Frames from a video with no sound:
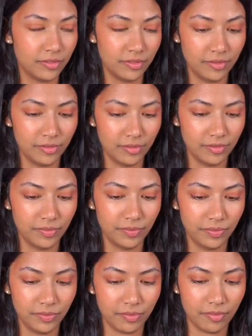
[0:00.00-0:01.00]

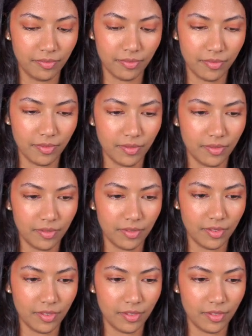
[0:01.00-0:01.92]
(no one is talking)